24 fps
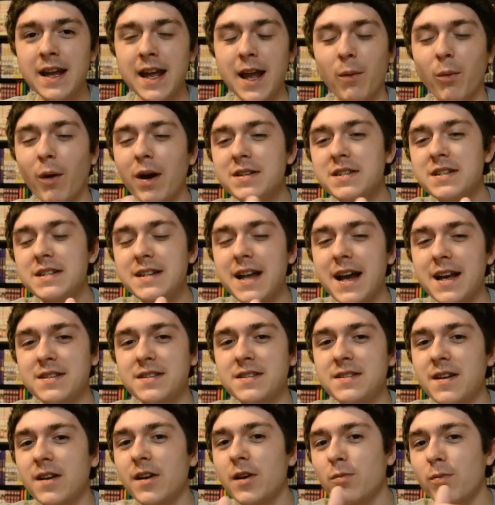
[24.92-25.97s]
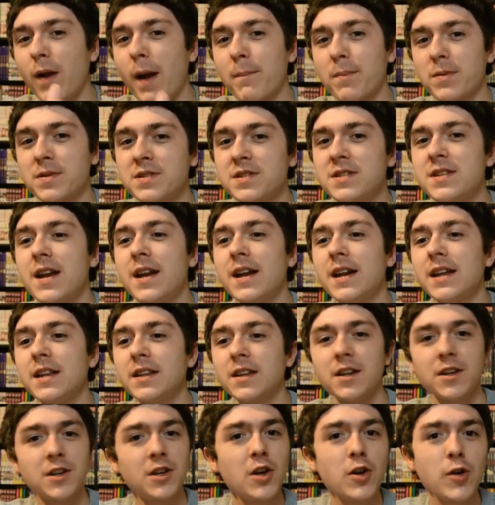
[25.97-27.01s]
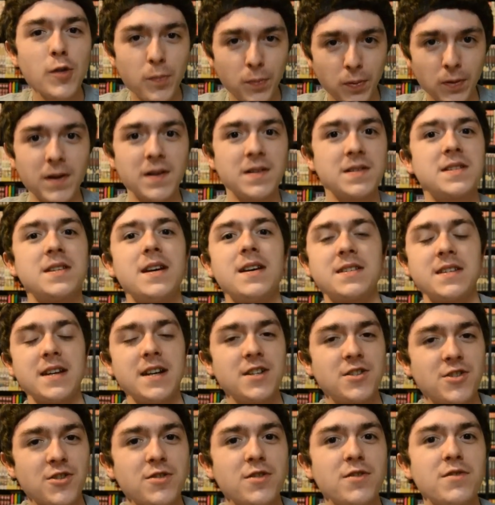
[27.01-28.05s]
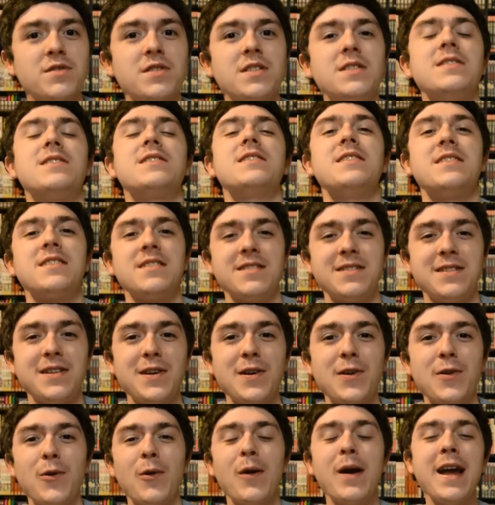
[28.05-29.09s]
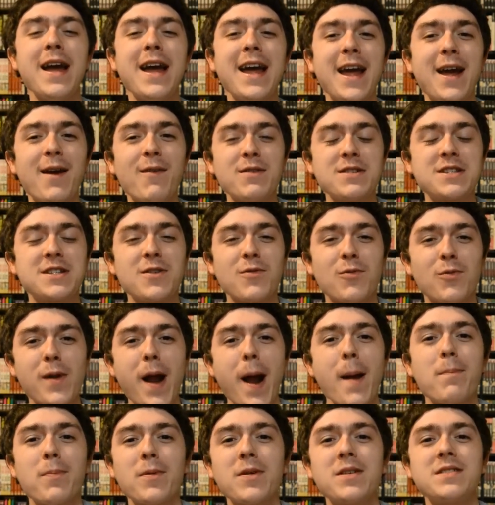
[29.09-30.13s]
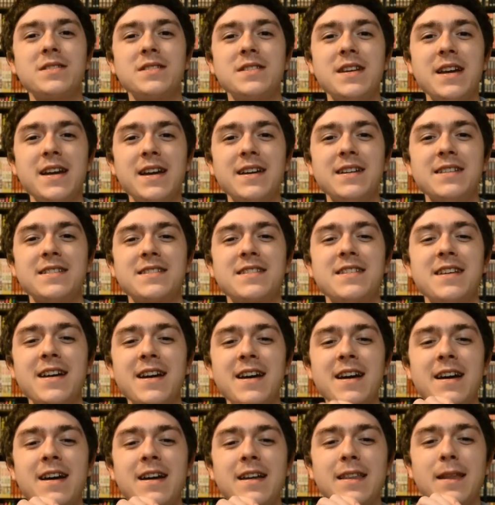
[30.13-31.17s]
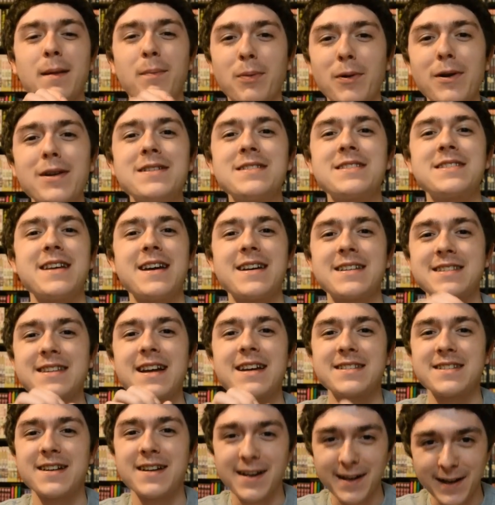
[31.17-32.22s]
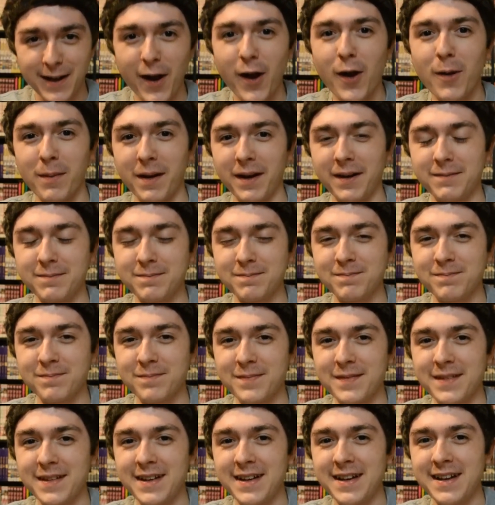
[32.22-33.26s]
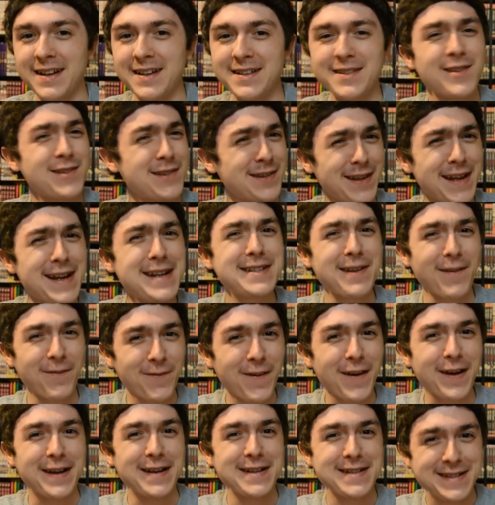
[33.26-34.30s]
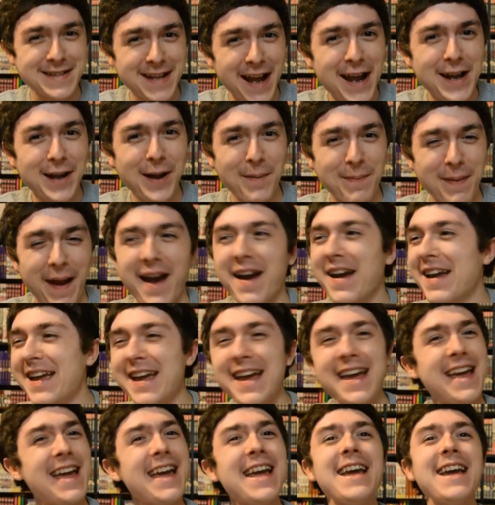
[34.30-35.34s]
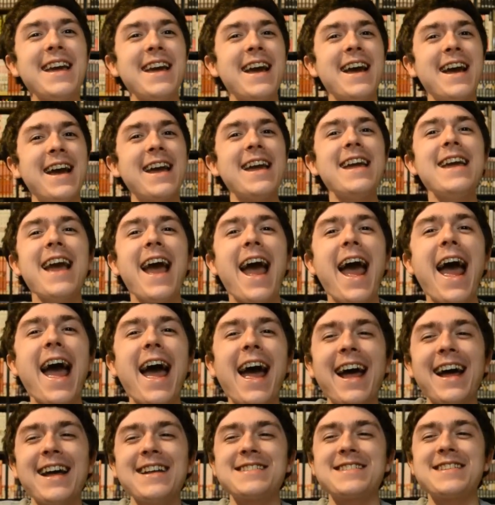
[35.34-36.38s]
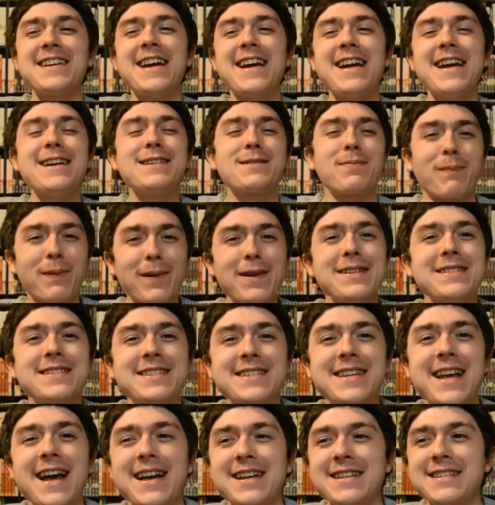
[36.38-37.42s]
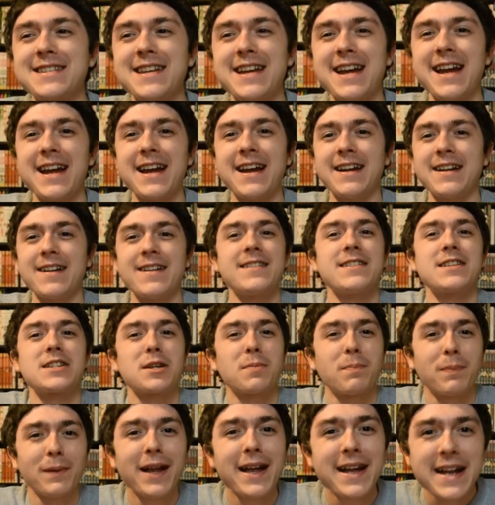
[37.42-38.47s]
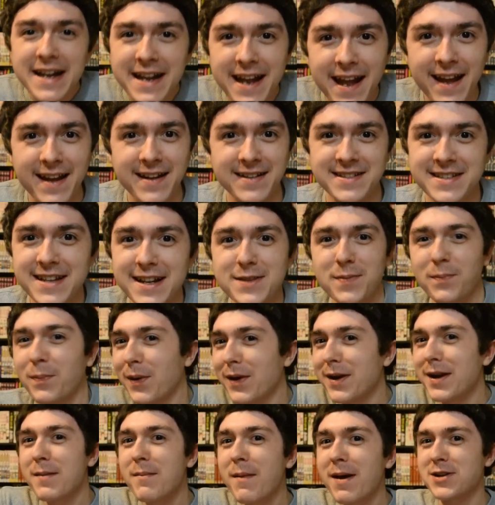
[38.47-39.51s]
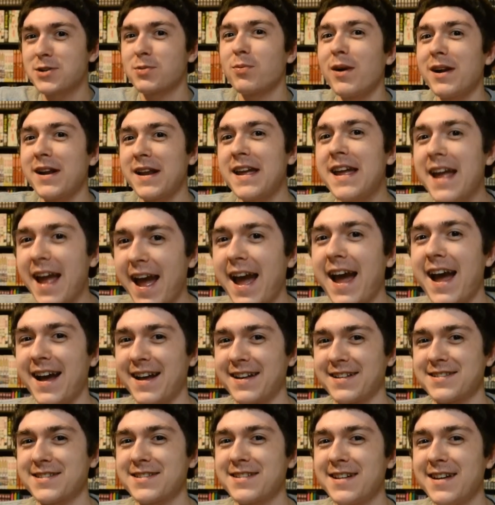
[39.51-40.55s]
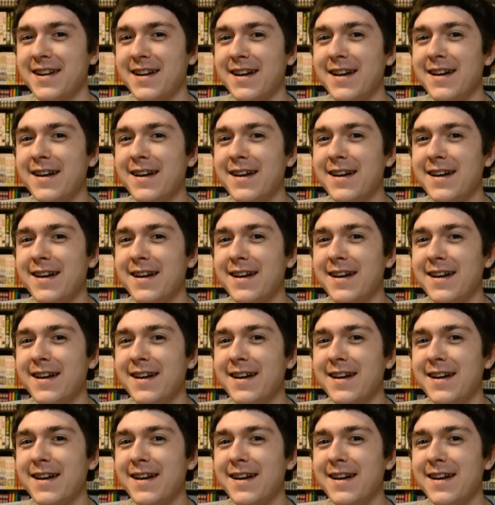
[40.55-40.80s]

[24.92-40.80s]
it wasn't necessarily representing the new princess introduced in season 2, it was to represent the princess that's in a coma. So Slaine's a fucking psychopath. He, he, he has his princess in a display case. That's pretty much what he has.